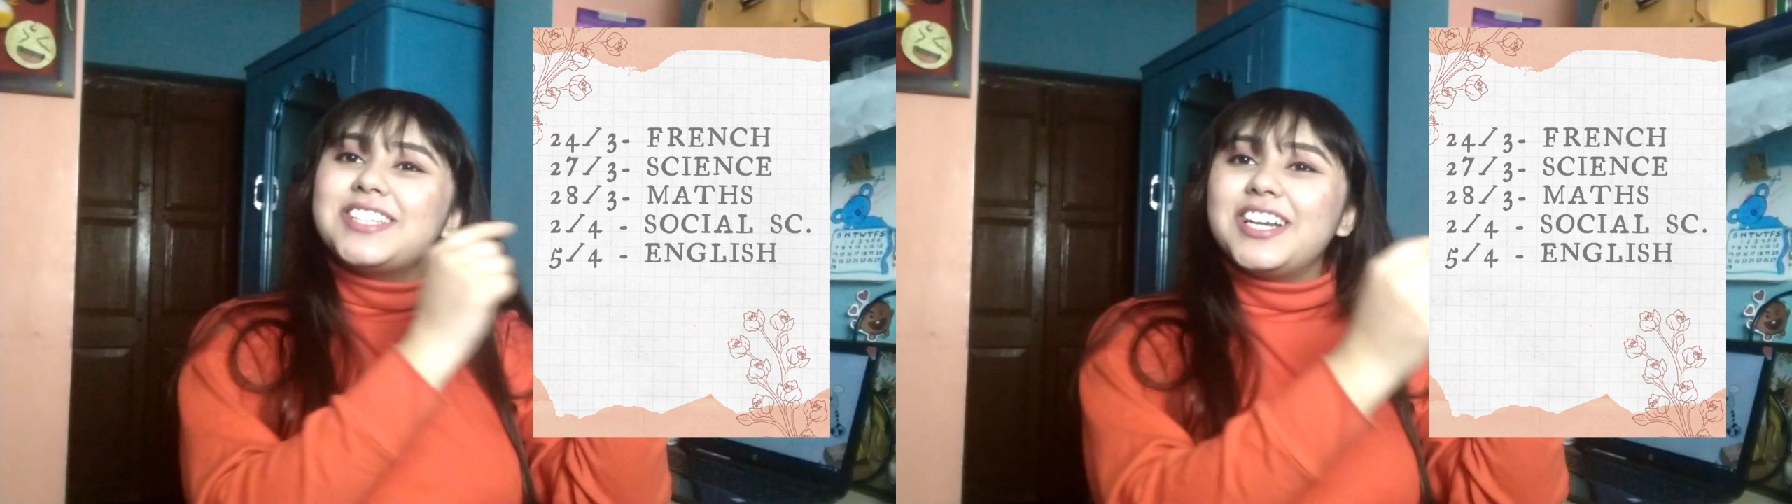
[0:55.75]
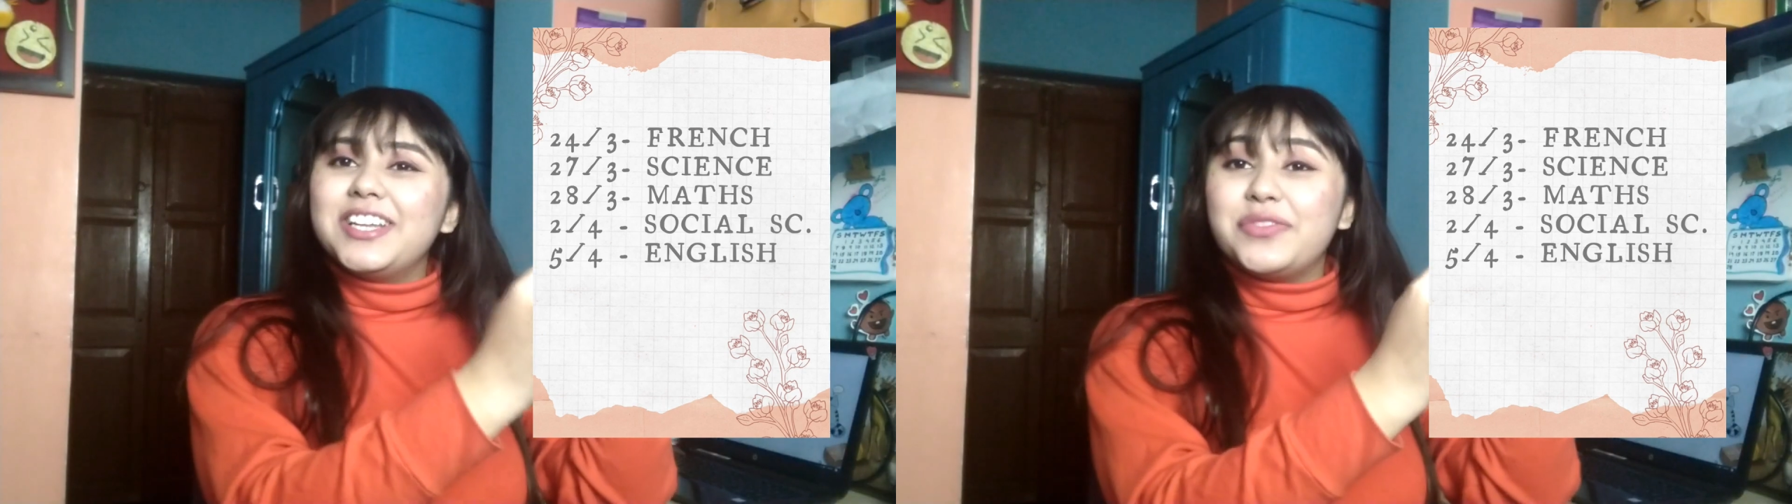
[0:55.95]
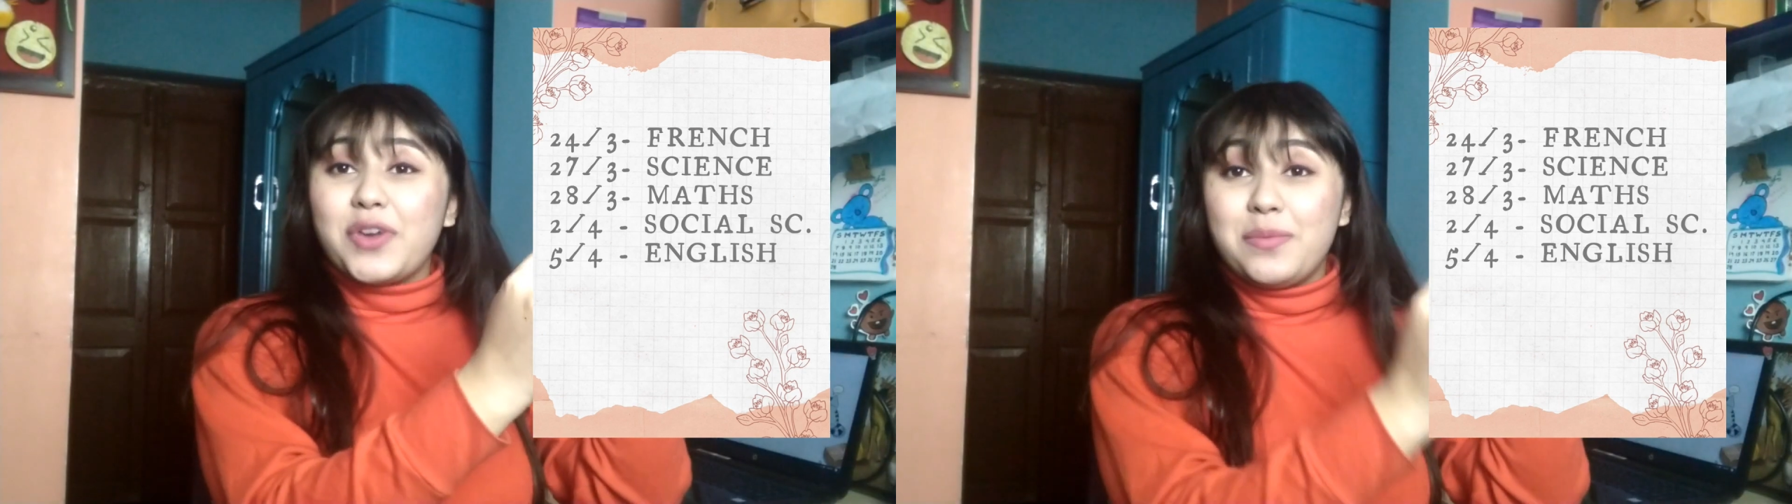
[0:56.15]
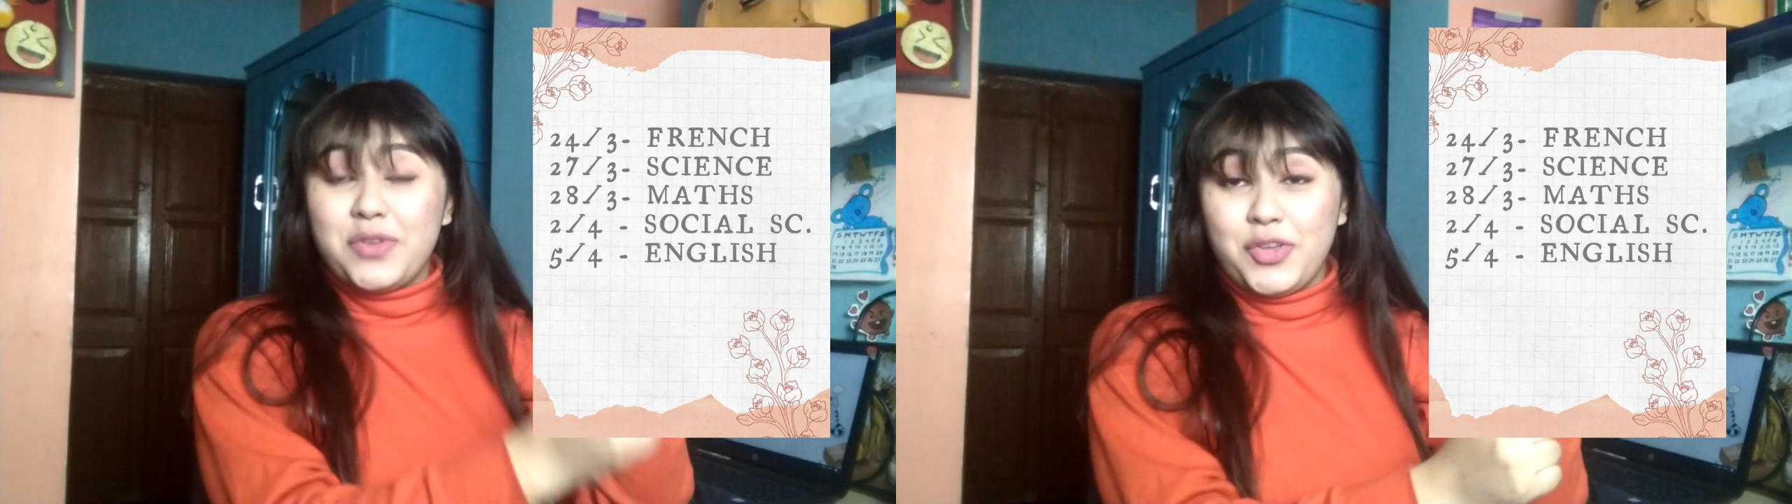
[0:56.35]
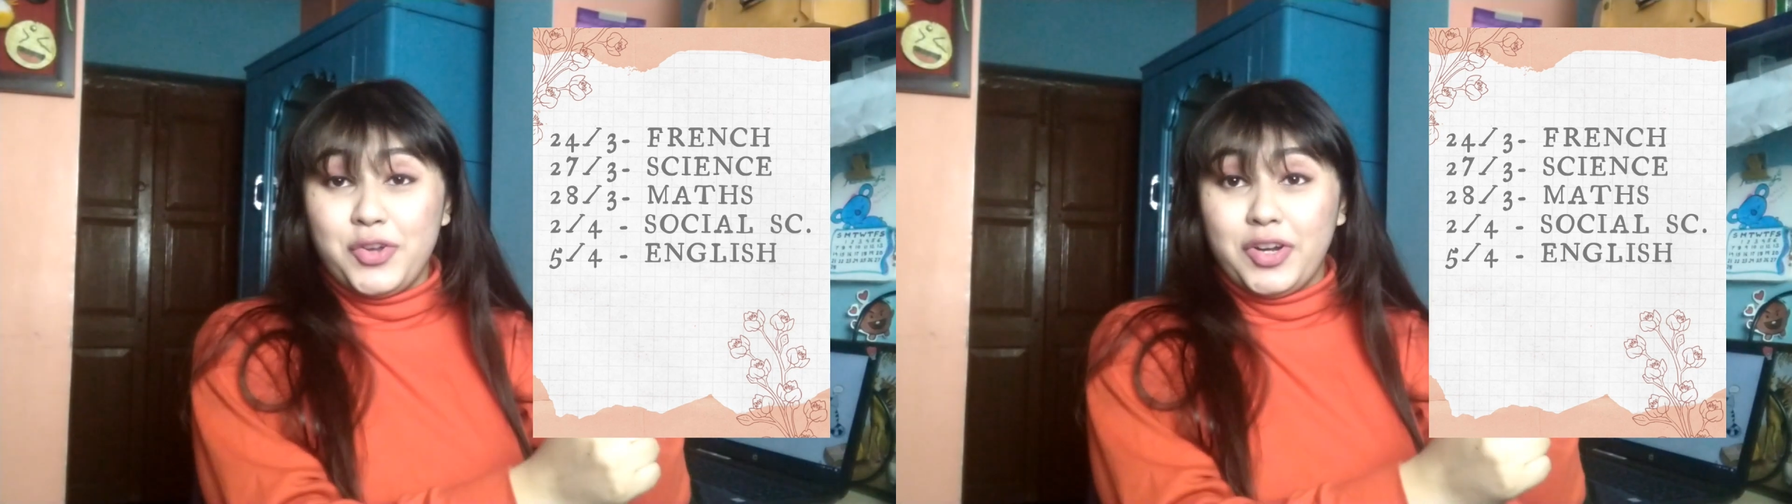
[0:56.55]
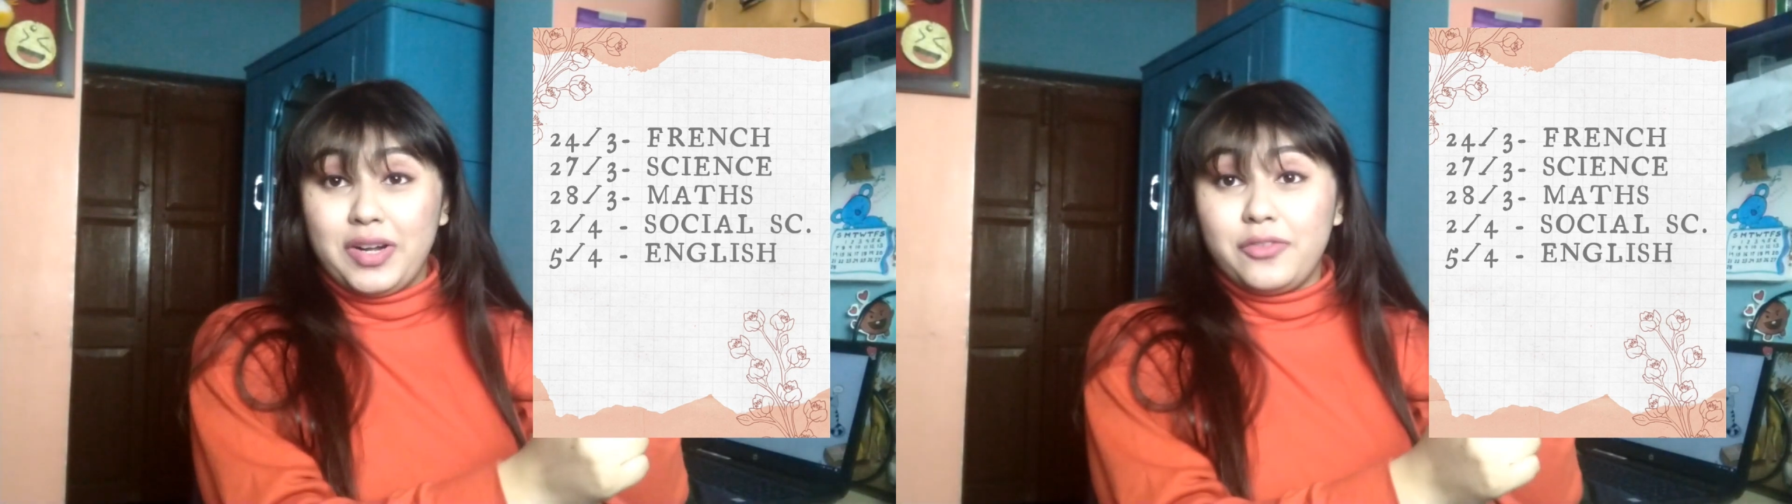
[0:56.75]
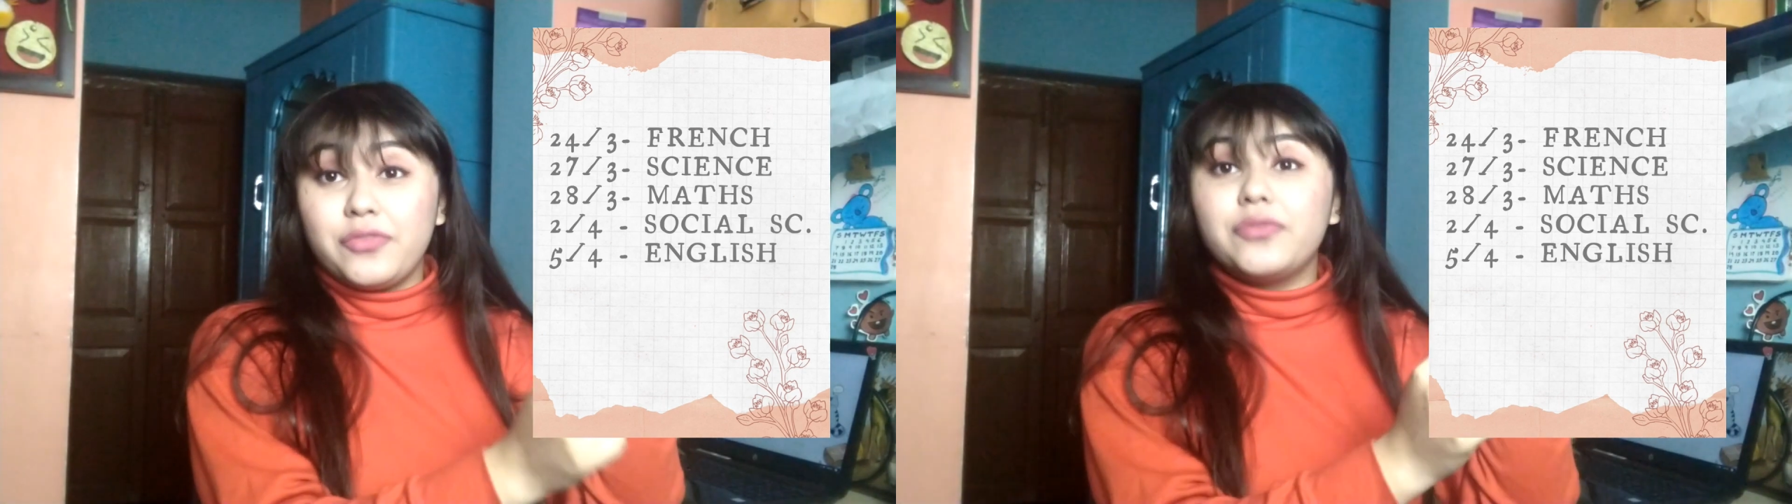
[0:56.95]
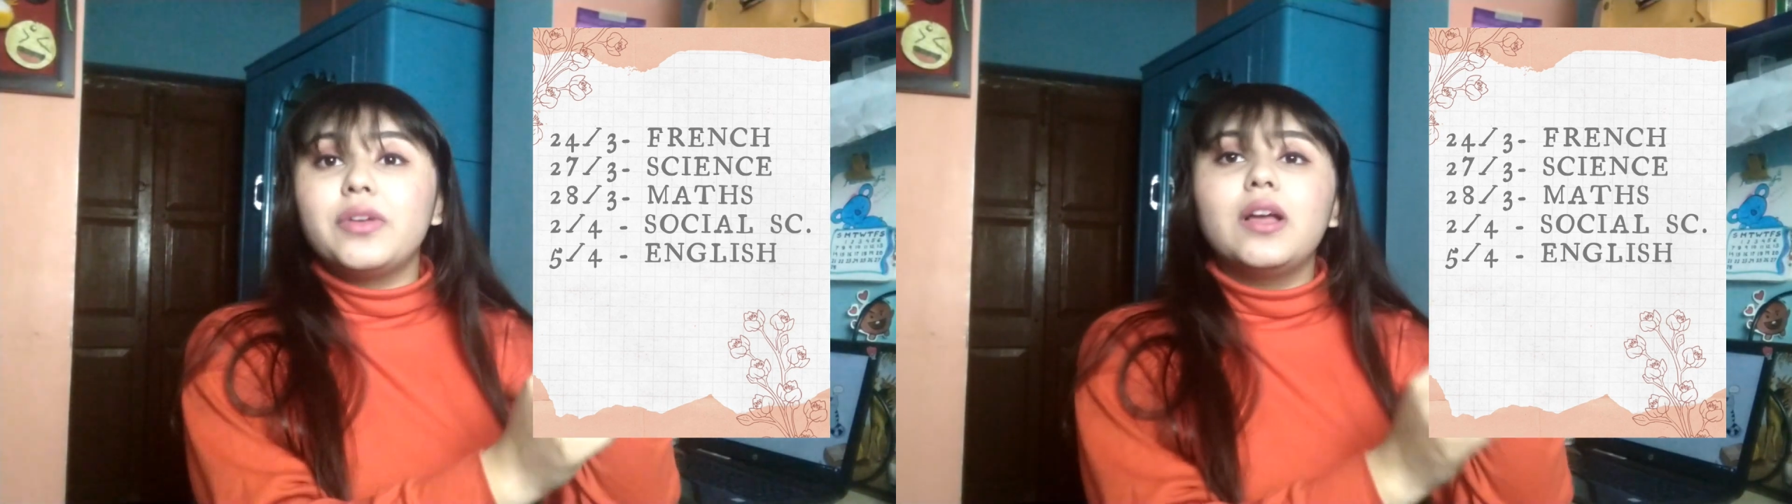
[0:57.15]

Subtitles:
studying from here.